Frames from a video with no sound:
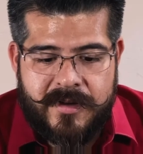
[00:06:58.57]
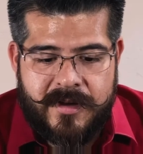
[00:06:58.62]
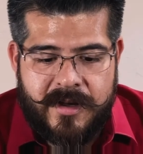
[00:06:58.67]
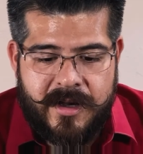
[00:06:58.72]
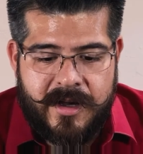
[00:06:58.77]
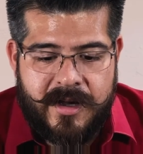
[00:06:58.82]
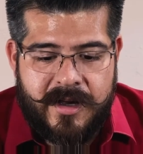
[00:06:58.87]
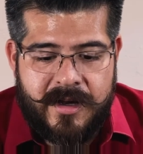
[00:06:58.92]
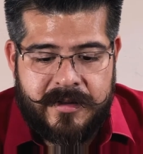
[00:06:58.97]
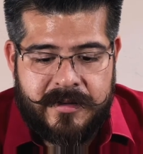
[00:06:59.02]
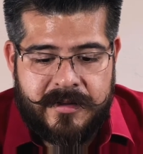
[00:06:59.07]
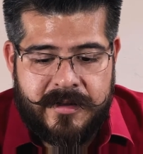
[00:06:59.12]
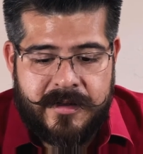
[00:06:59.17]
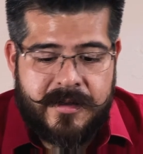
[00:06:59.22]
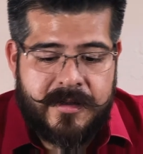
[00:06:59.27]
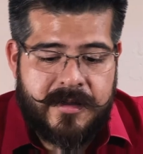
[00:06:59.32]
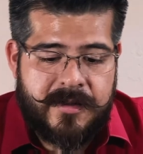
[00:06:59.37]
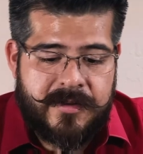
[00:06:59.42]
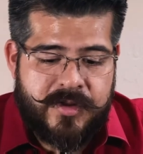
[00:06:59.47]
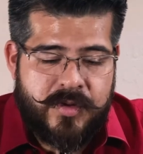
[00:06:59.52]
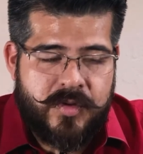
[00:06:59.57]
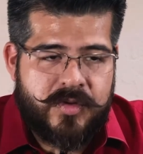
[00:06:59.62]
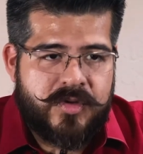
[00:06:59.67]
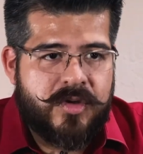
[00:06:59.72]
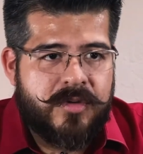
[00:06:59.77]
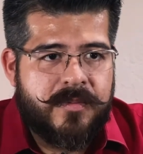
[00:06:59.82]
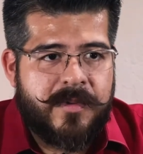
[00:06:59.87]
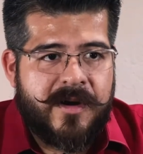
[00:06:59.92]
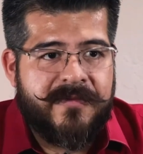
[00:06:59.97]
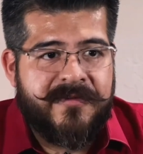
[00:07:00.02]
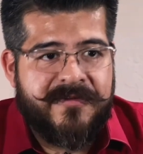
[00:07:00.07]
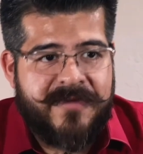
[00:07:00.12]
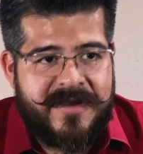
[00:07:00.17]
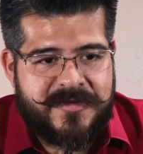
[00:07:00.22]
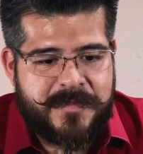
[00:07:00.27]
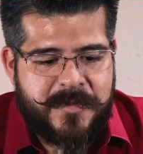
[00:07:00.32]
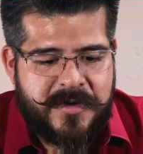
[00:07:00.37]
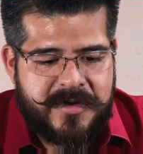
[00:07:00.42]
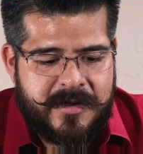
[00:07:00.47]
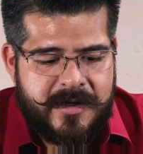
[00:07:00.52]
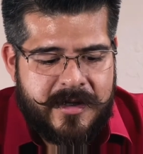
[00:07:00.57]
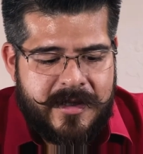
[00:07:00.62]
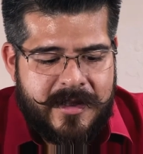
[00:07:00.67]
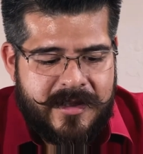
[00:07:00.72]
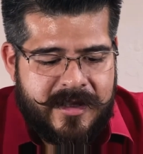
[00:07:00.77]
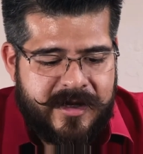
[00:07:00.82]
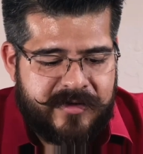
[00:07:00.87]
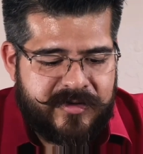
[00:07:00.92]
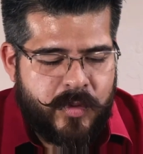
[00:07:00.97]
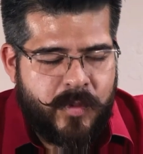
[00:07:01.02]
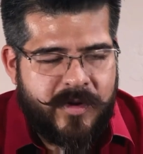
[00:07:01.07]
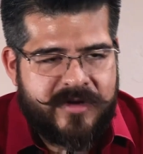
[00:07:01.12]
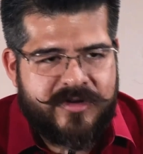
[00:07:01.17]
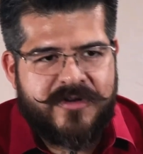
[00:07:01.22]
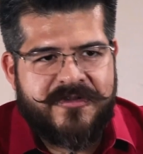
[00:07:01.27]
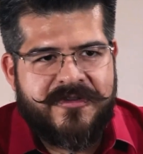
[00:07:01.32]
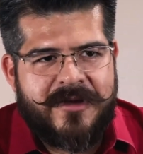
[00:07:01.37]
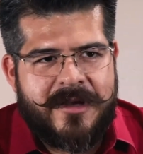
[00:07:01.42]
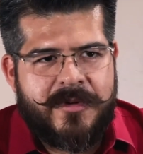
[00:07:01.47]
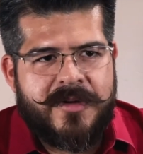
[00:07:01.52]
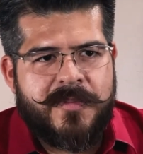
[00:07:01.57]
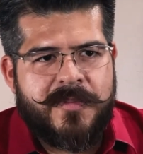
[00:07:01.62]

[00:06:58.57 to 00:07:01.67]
on YouTube, or on Facebook. Let us know what is your favorite